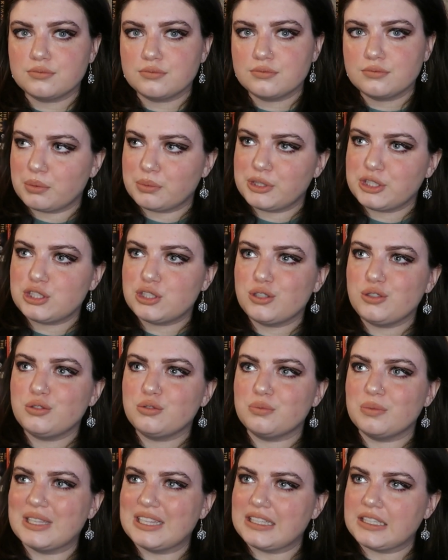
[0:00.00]
Probably
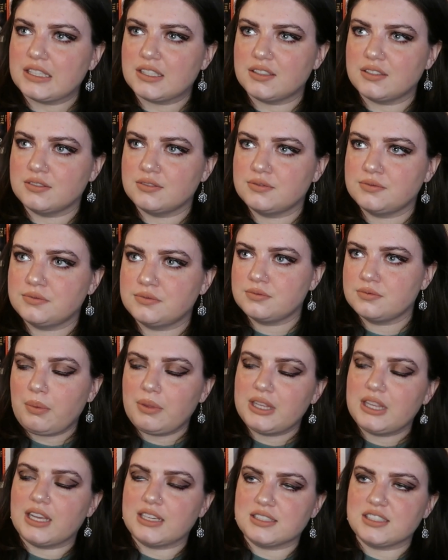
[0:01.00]
2 million.
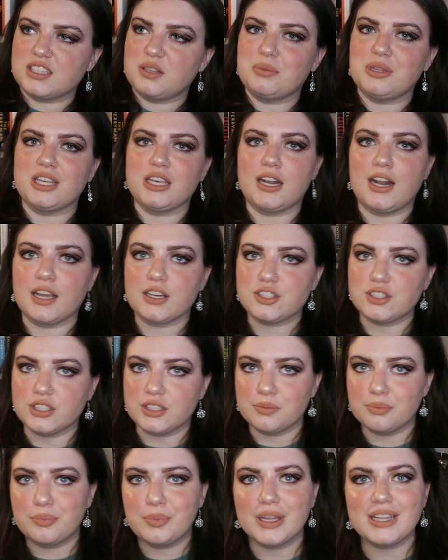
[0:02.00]
Probably less than 1 million,
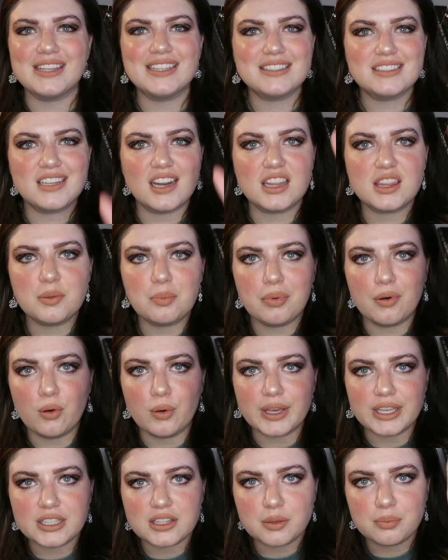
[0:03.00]
actually. But that's not the
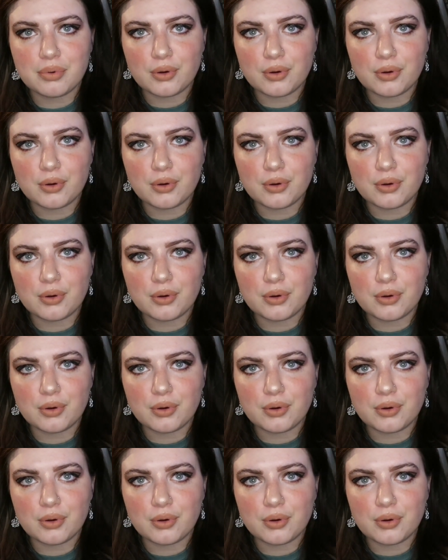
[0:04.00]
point.